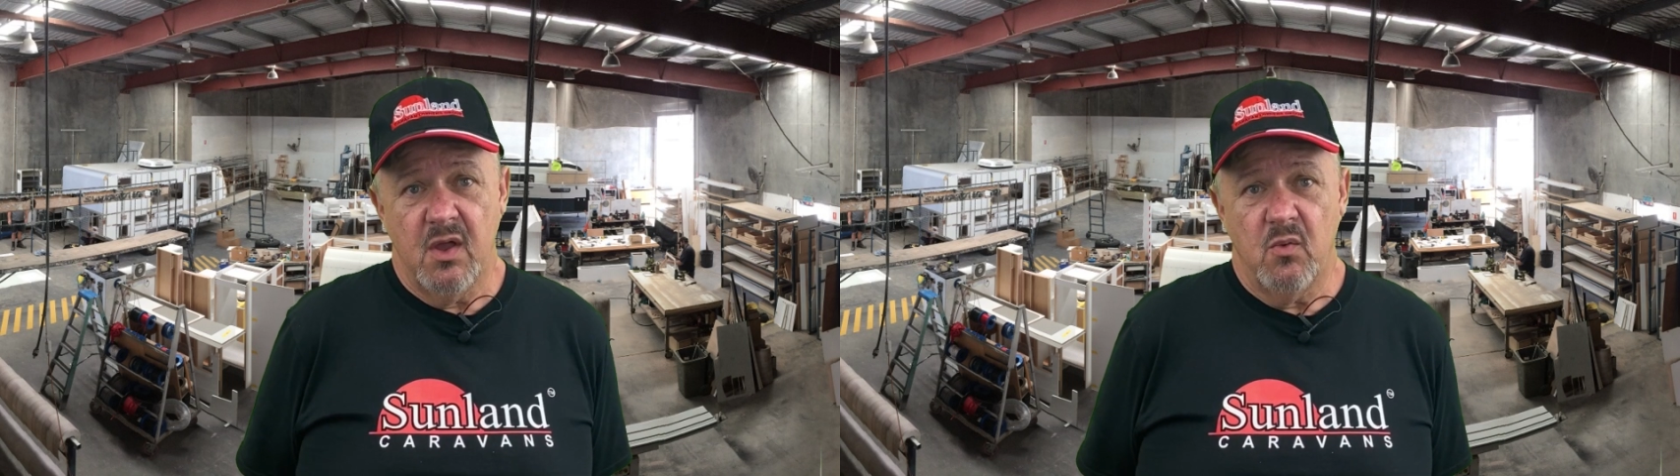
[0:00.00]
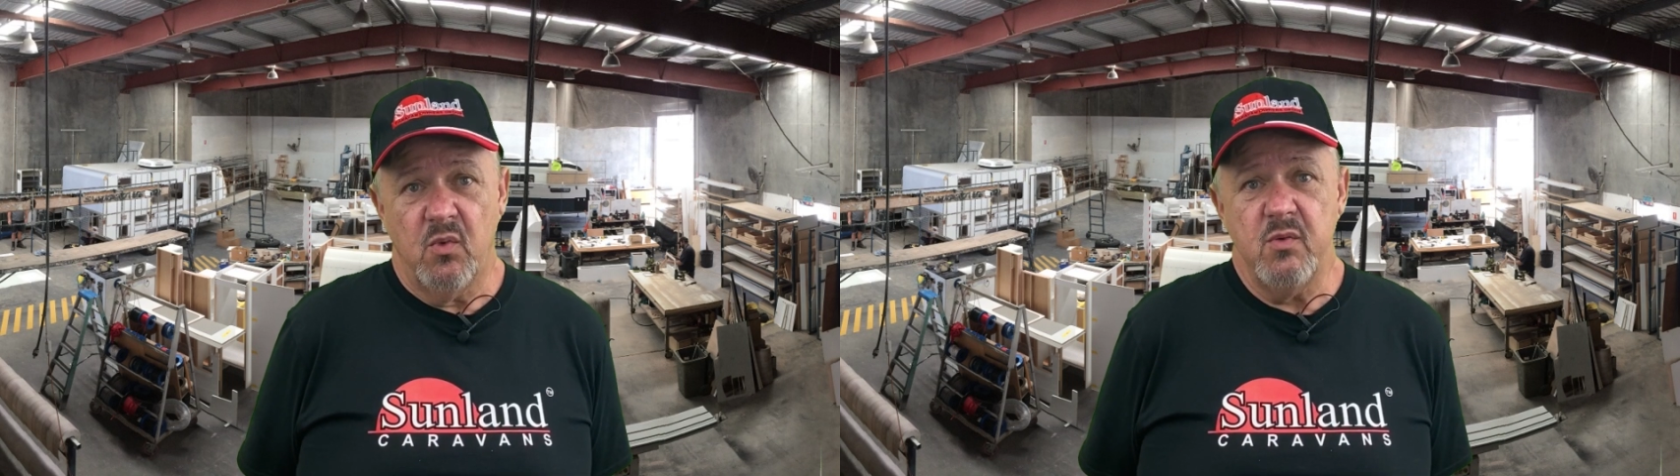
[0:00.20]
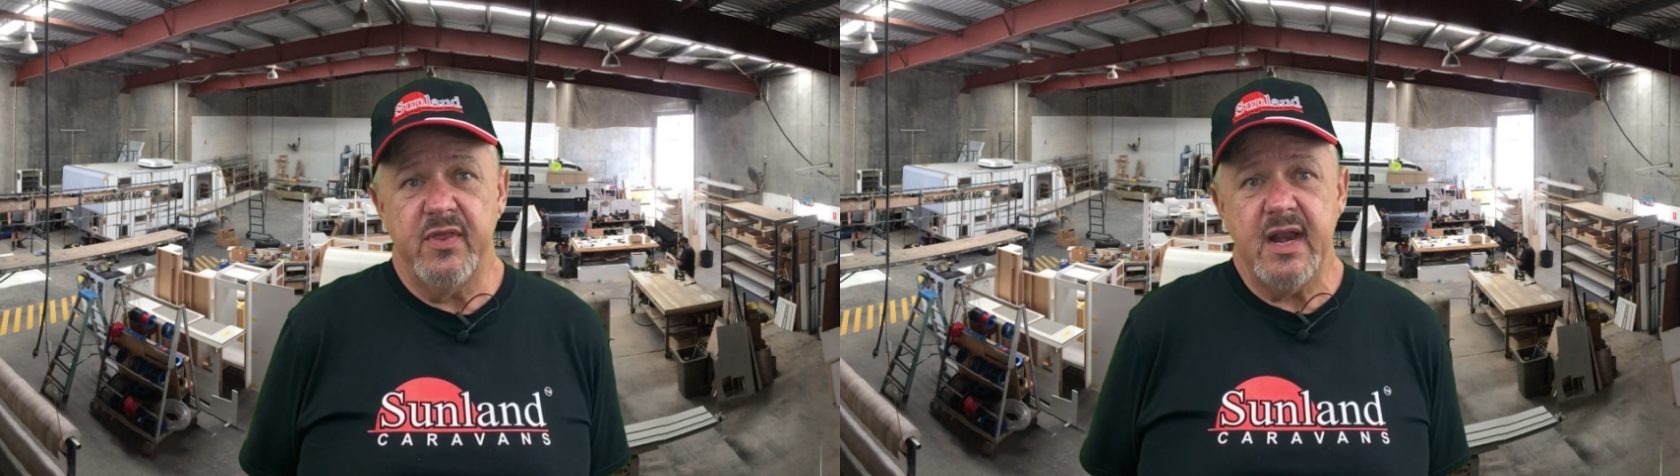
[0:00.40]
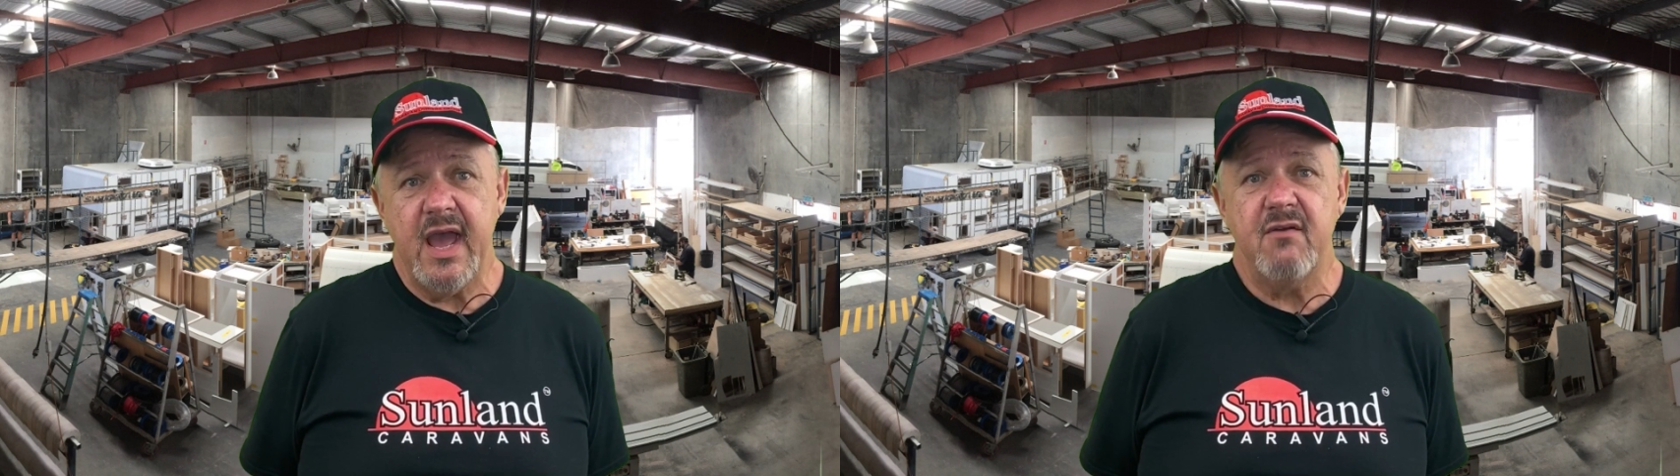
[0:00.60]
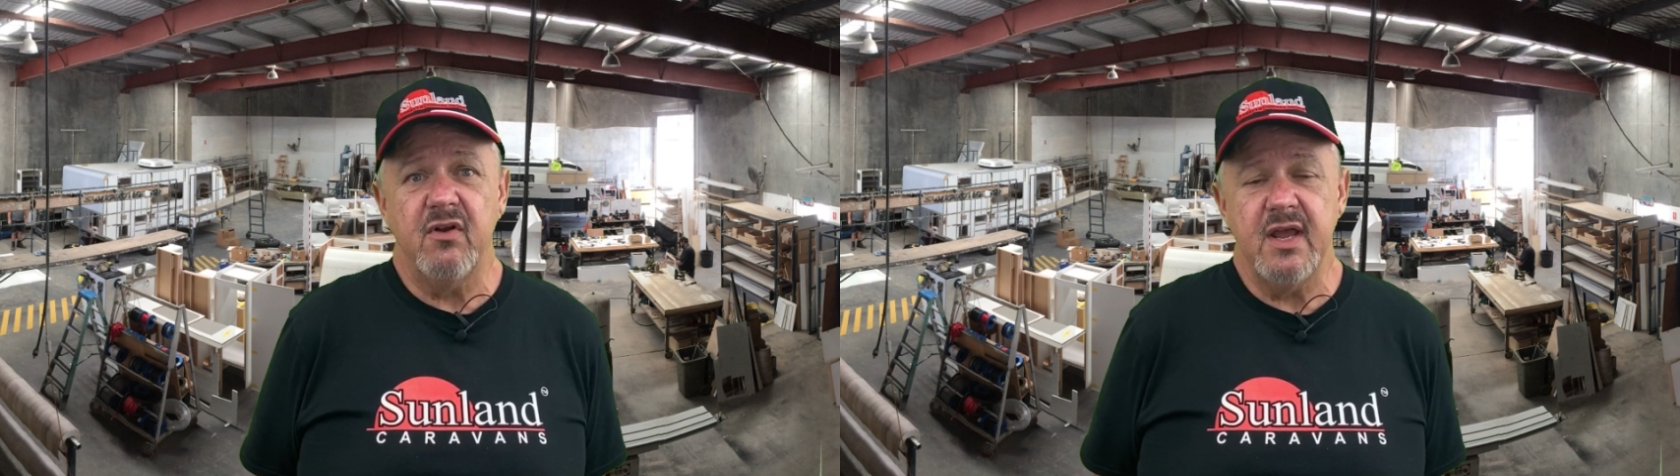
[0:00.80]
We will then
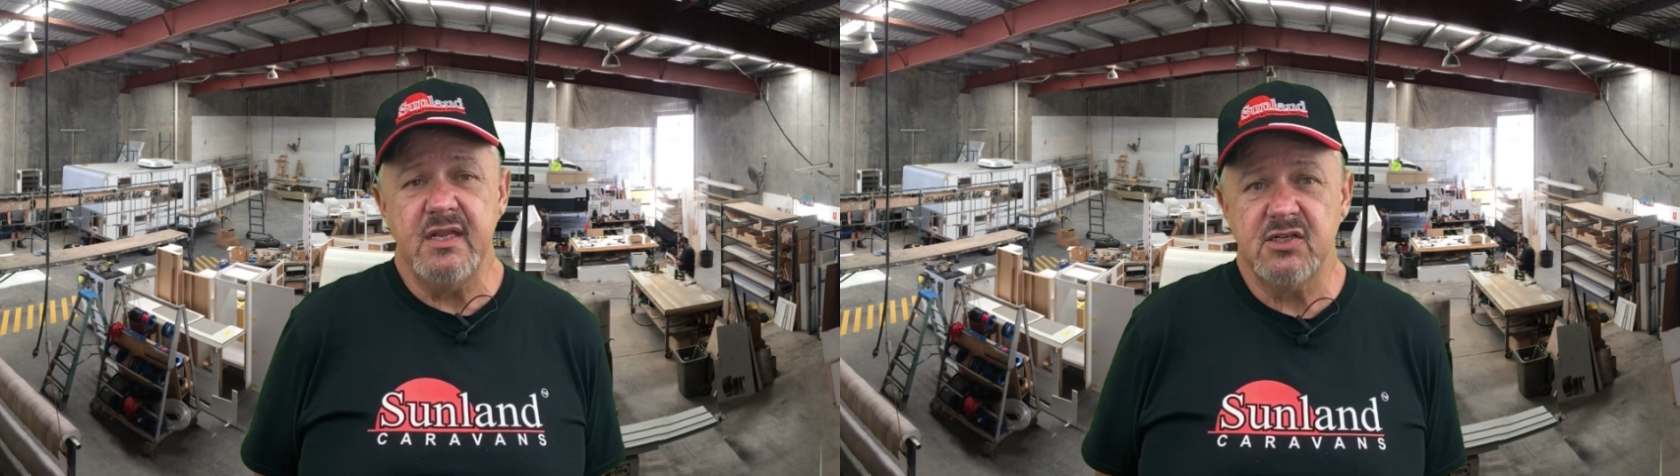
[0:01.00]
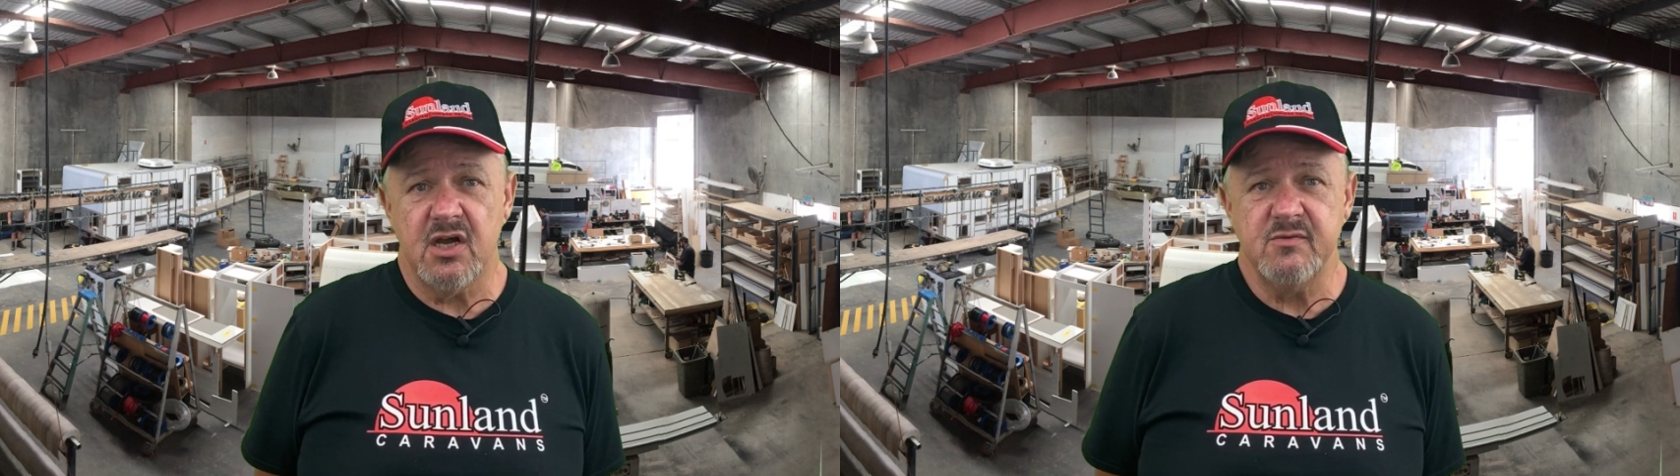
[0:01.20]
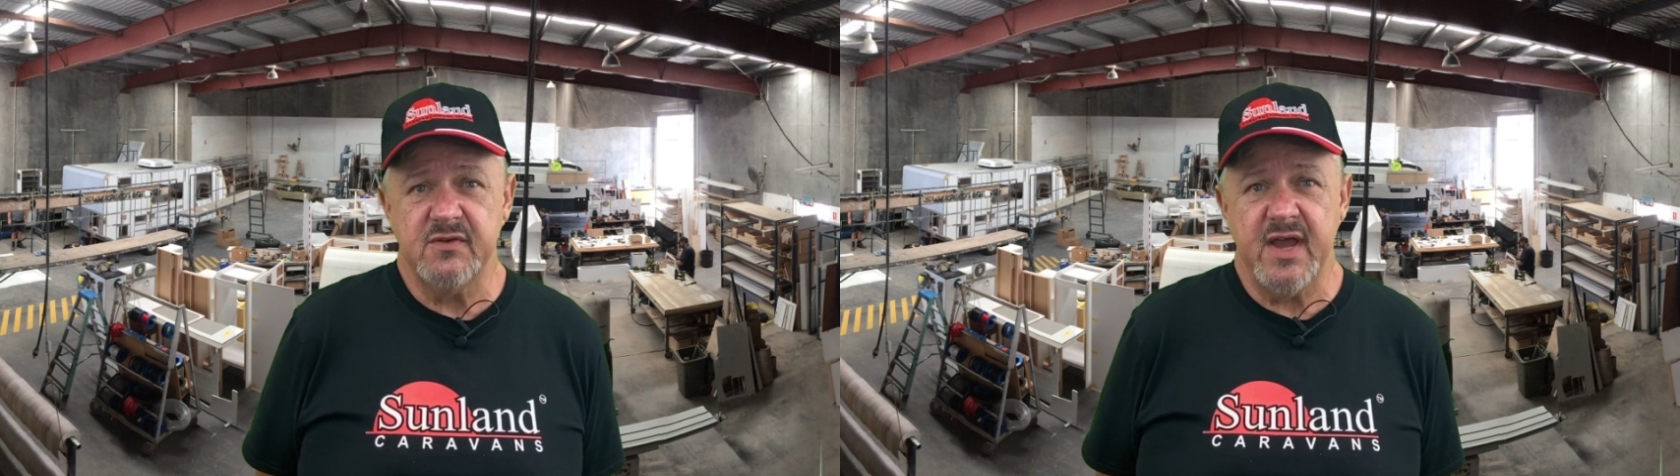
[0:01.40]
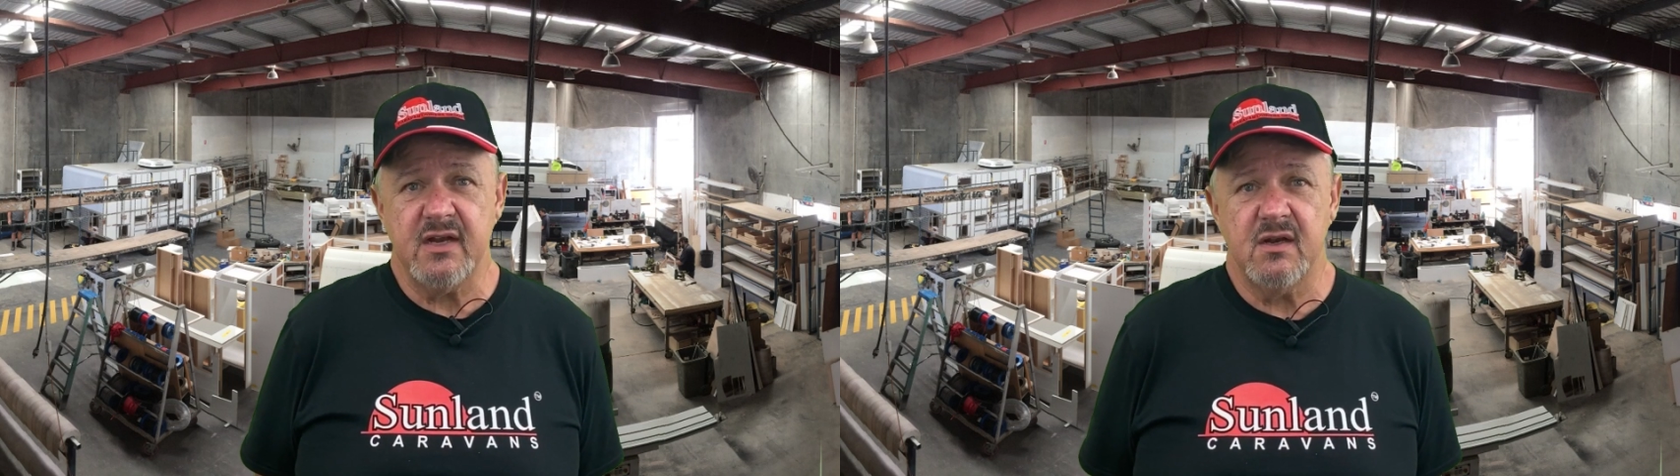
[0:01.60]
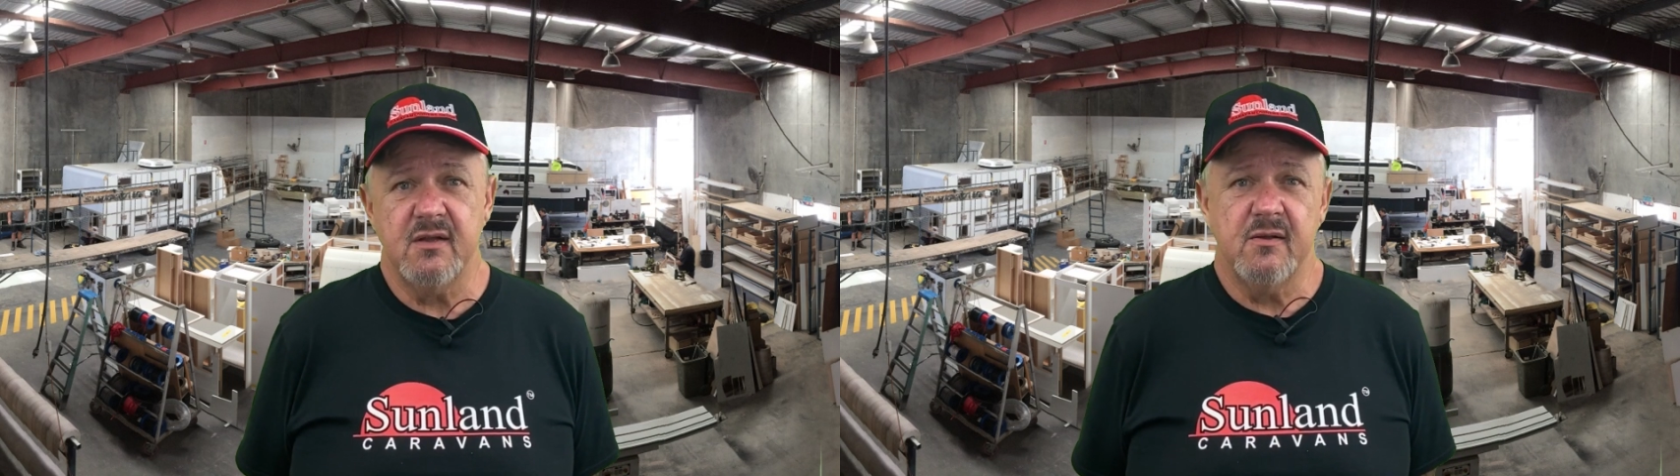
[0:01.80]
have lead times about